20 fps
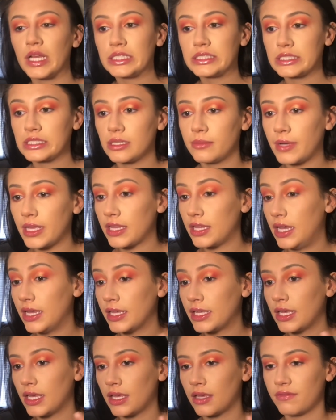It's to my
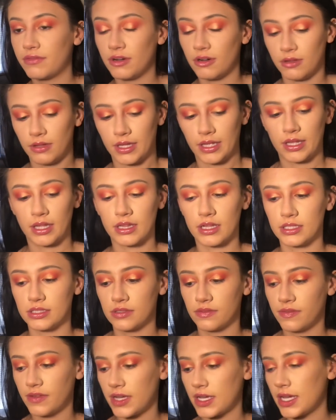liking. If you don't like it,
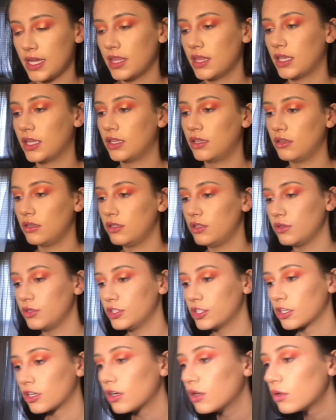that's fine. Like, you do
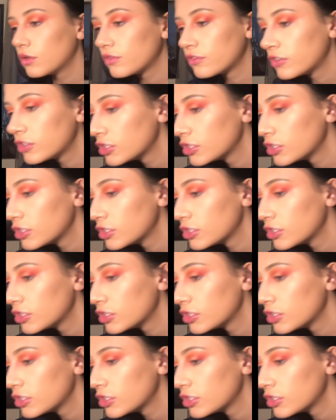your own